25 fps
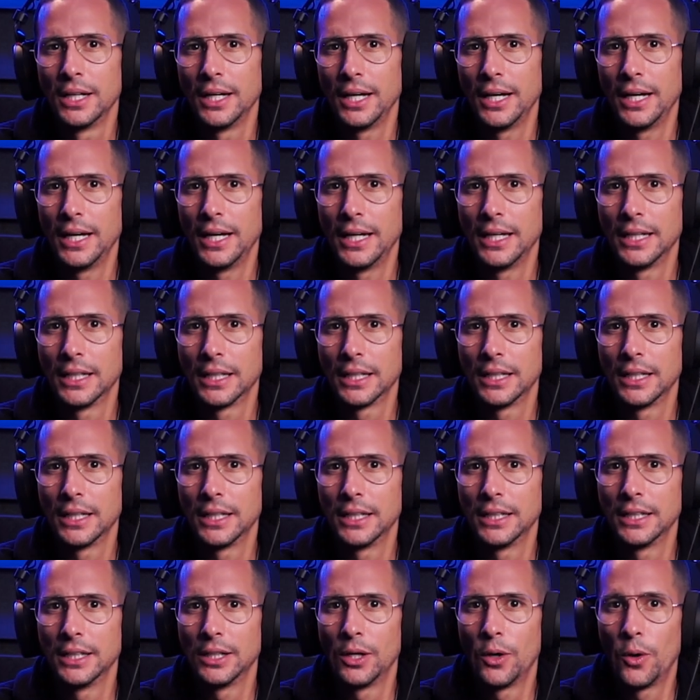and
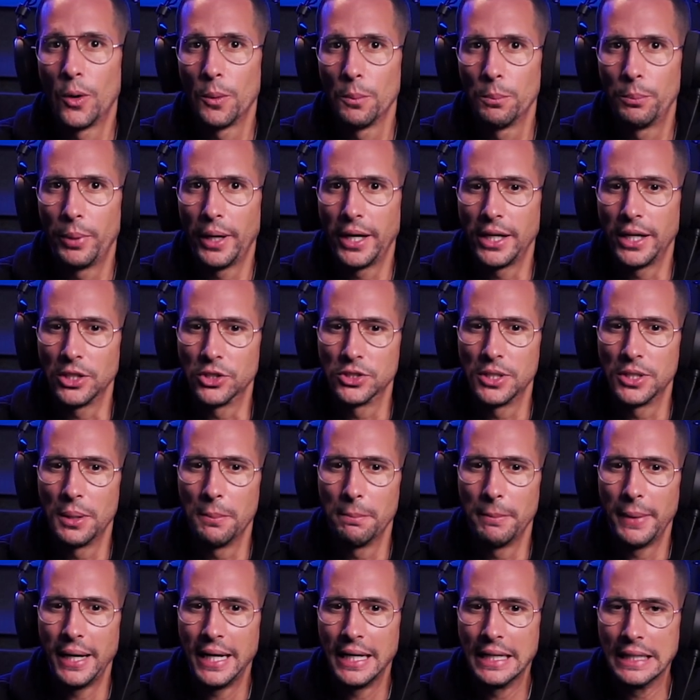the homepage, the
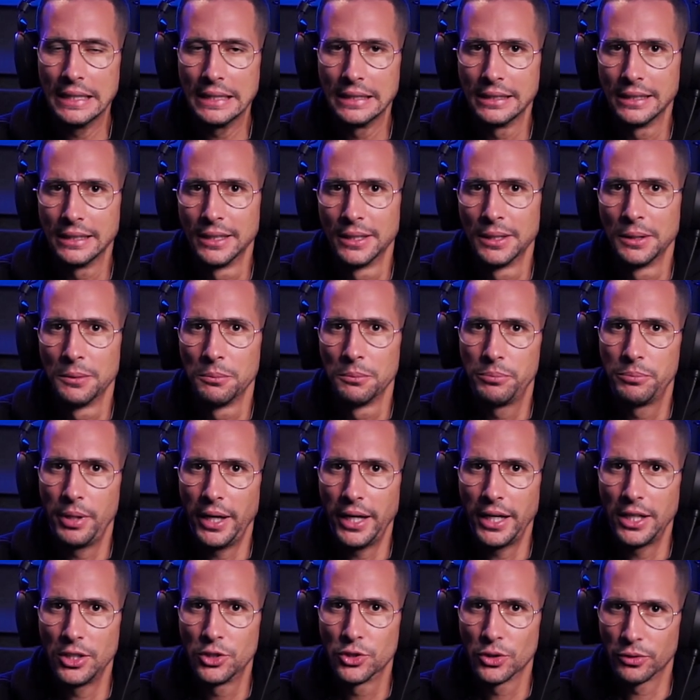main
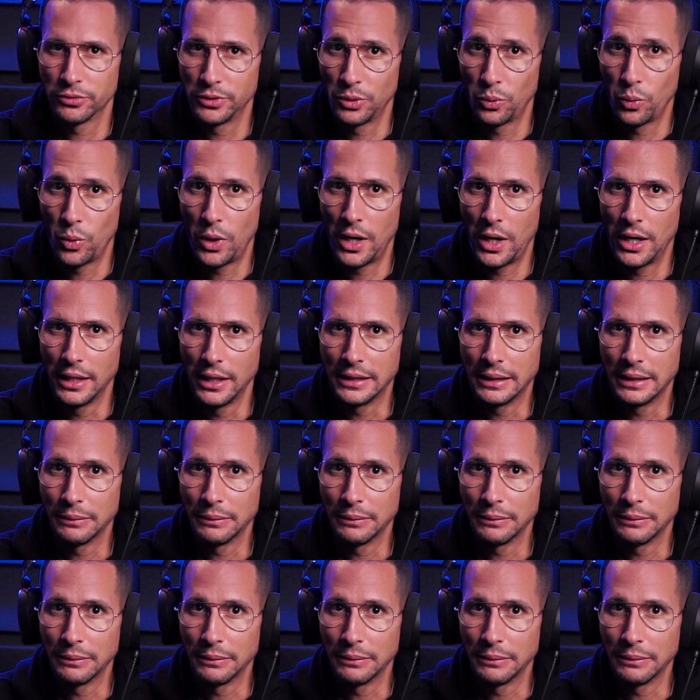page of the wallet.